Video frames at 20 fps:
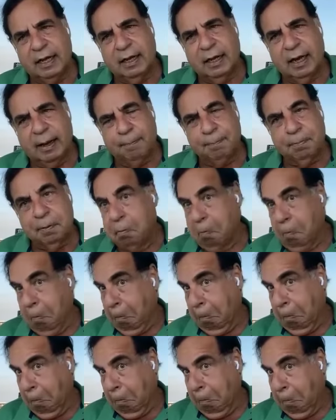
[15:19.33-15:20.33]
Uh,
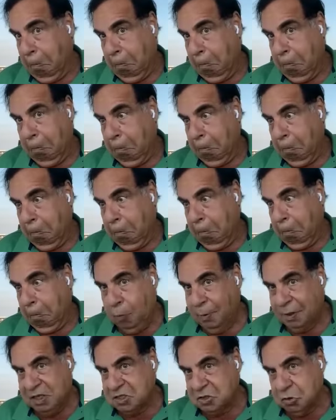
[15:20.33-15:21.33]
mm.
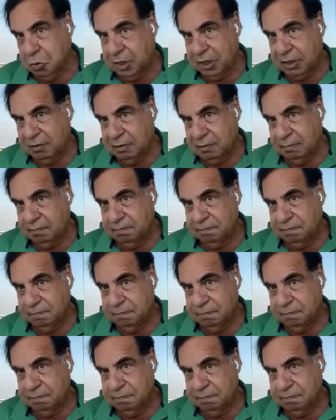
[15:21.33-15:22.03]
Nobody's doing it.